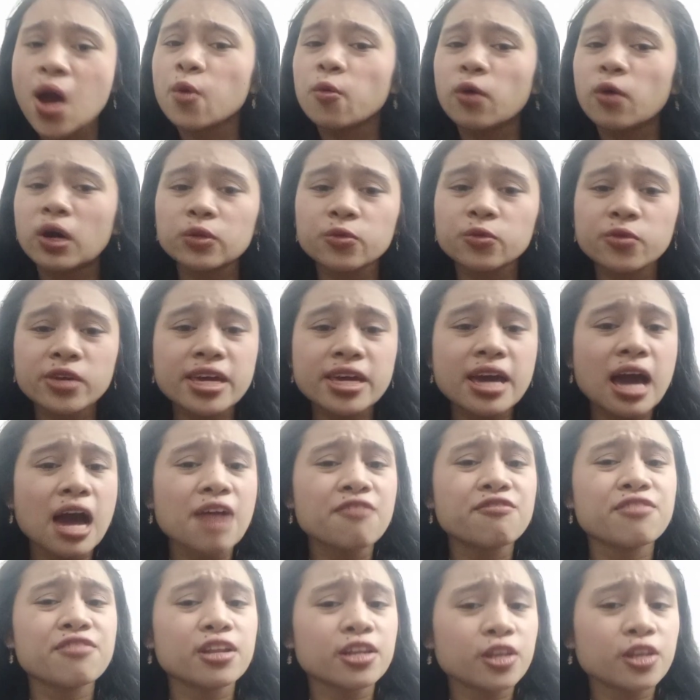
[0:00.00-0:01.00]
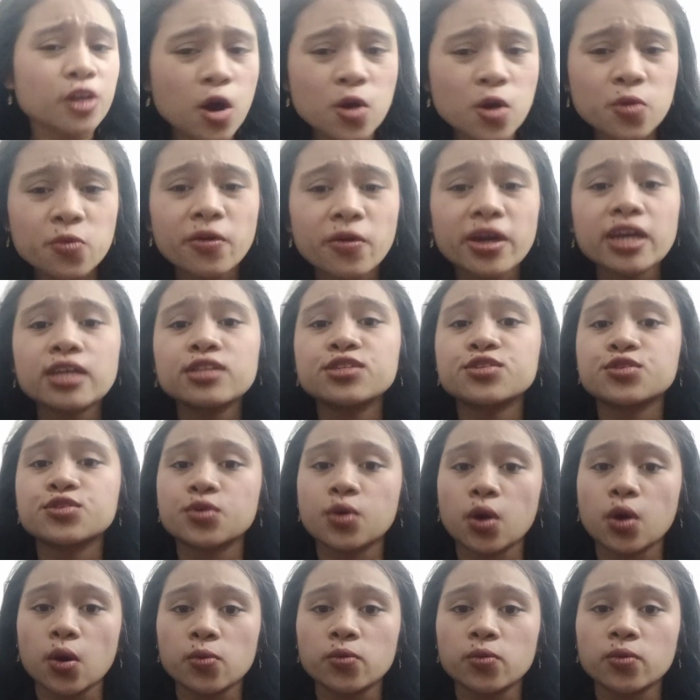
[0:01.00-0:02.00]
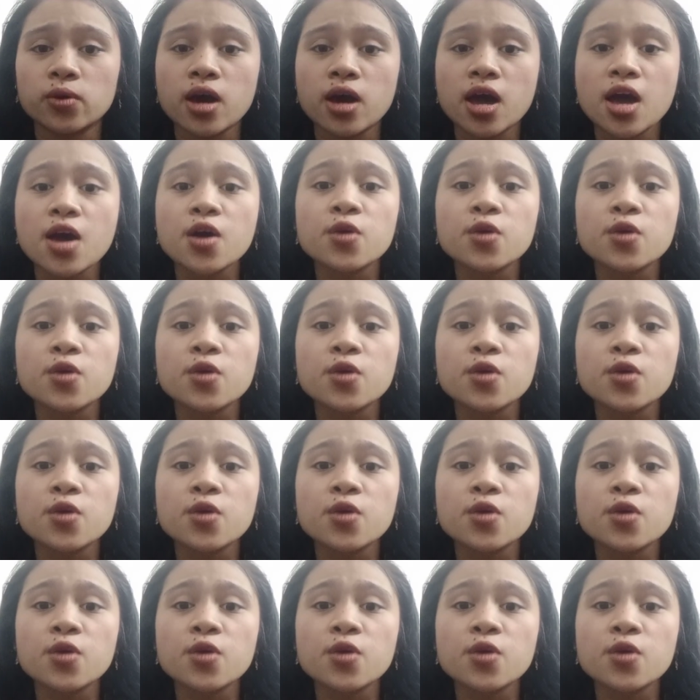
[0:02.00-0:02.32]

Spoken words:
While we have a long way to go,